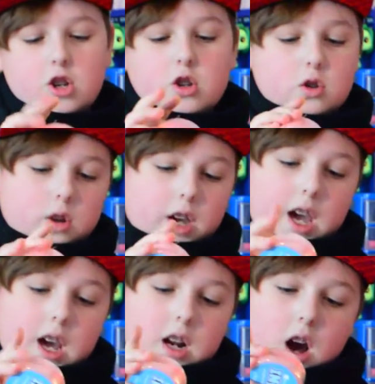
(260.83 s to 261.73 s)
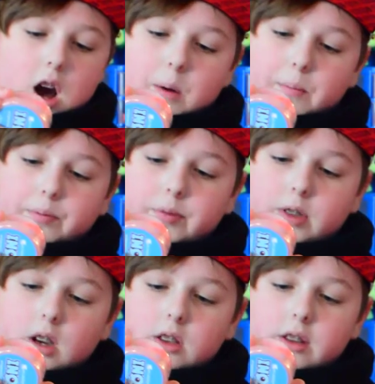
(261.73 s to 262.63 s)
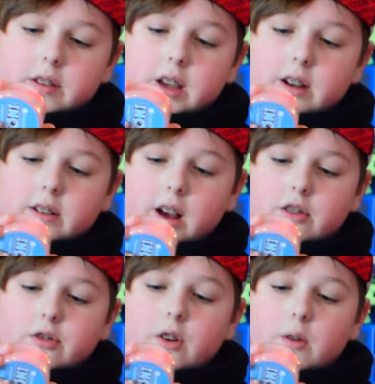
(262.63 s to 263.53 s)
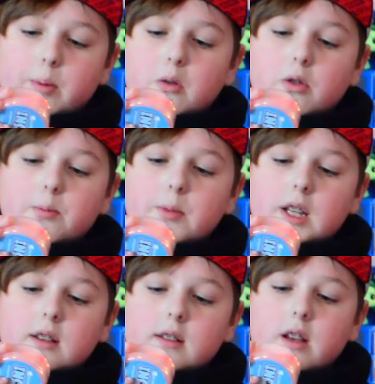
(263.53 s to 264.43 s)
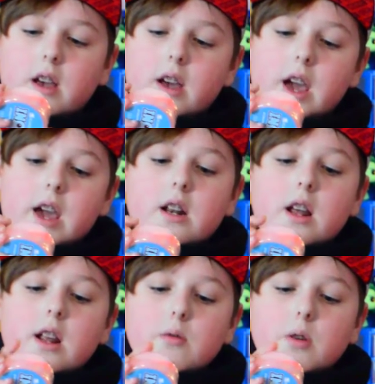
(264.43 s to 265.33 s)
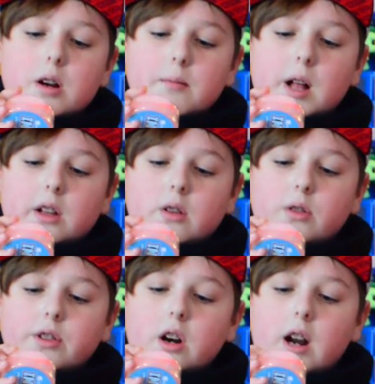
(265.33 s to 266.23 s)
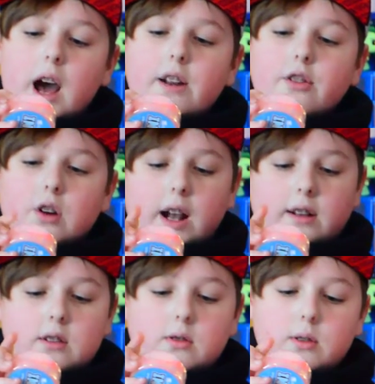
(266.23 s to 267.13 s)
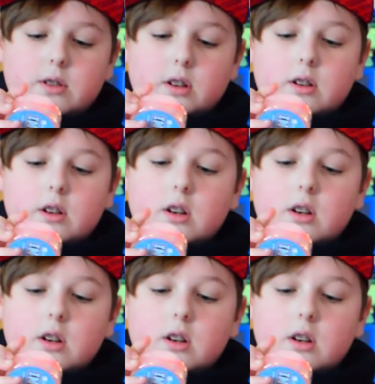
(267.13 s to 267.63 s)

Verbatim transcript: you can, um, this sand is hydrophobic, which means it and water molecules are not attracted to each other.